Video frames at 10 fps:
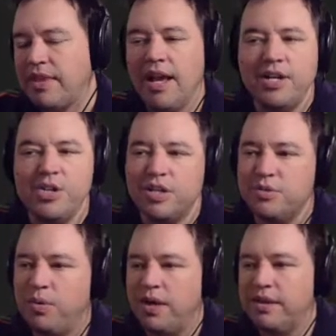I just
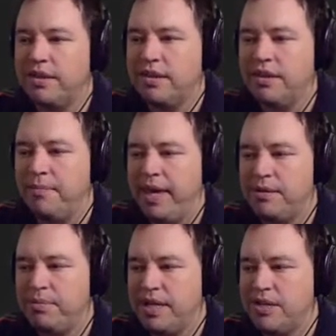want the man
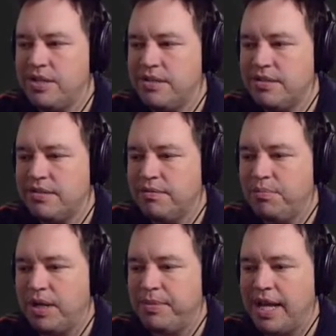pages,
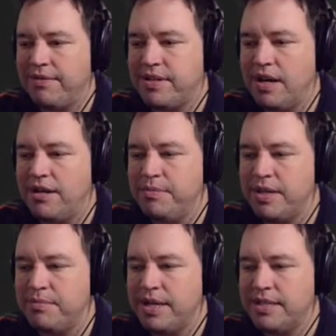but I'm going to have to
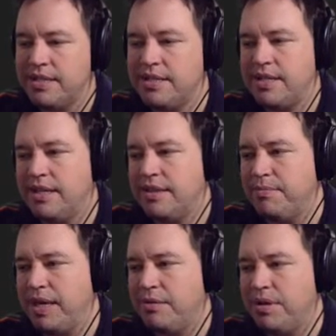unminimize it to get the
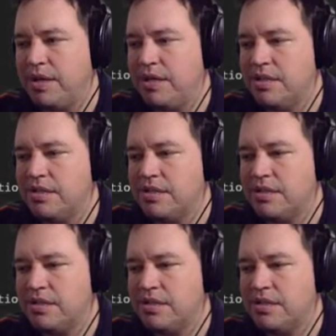man pages.